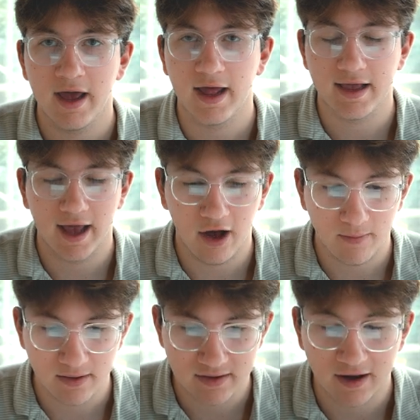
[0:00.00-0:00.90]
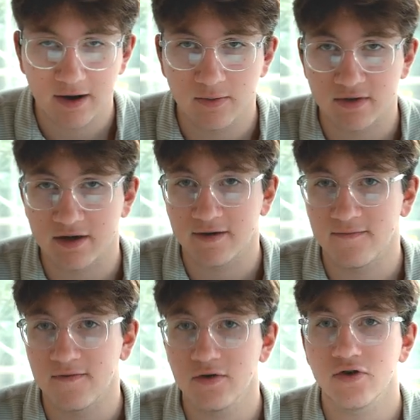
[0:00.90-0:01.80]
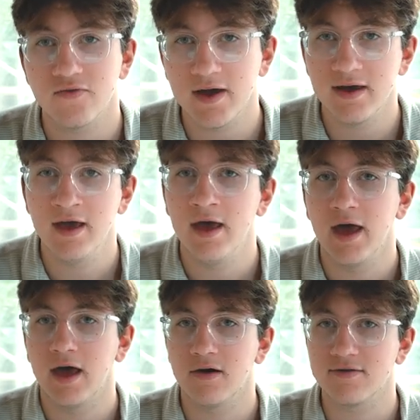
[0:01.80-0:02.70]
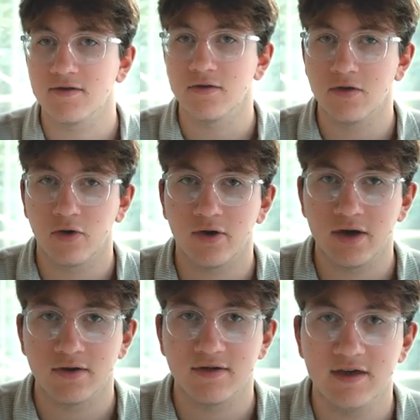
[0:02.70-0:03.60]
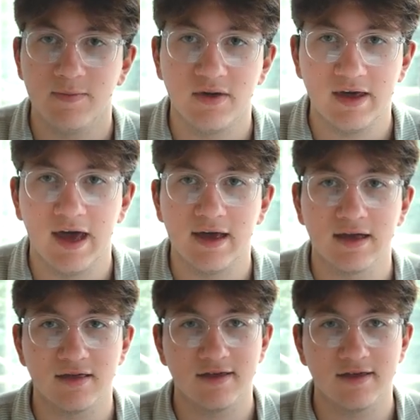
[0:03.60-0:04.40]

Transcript: and they help a ton with the conversion rate and also lowering your CPA and